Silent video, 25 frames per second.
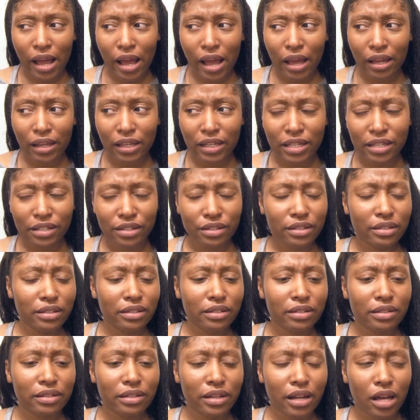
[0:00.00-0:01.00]
at
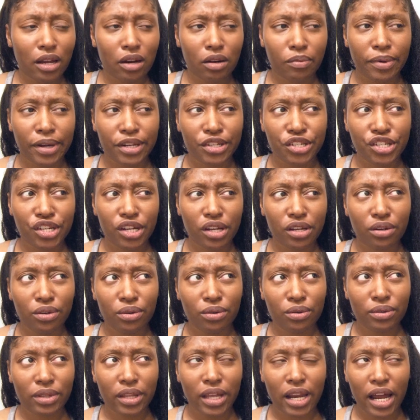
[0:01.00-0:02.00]
least not on my
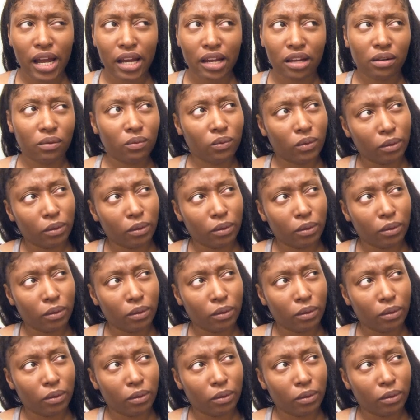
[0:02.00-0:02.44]
channel that I can